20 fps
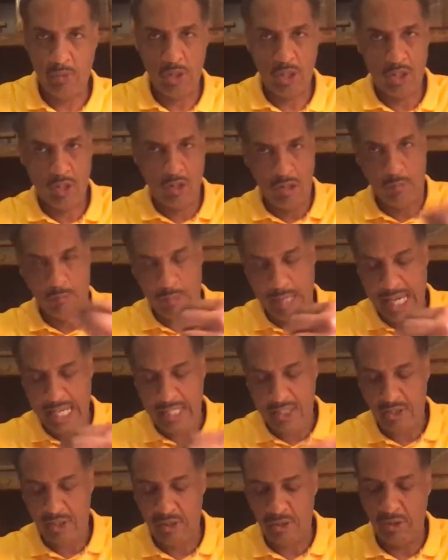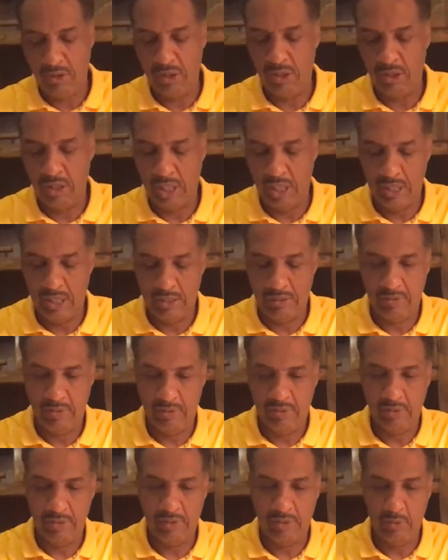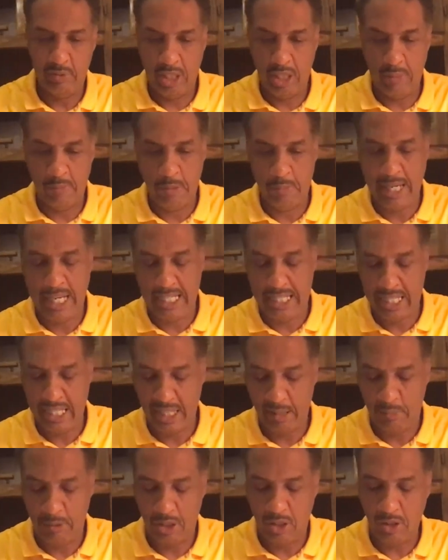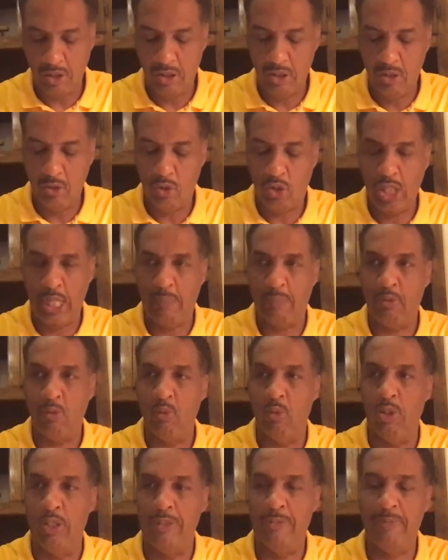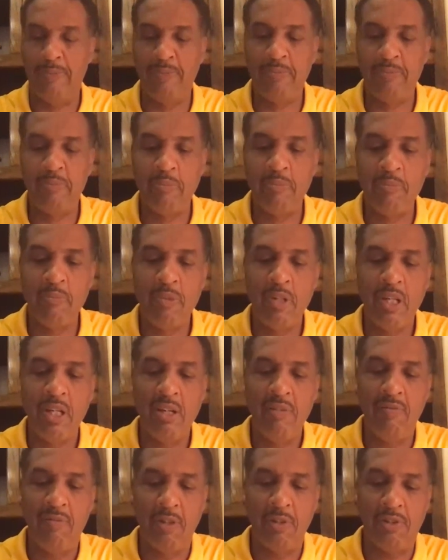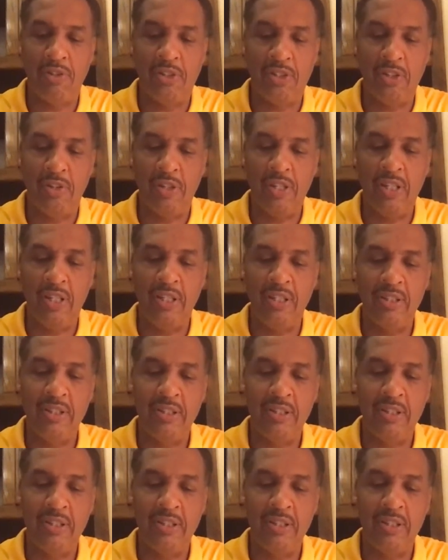We're going back to, uh, we're coming back here, but go to Luke chapter 1, verse 30.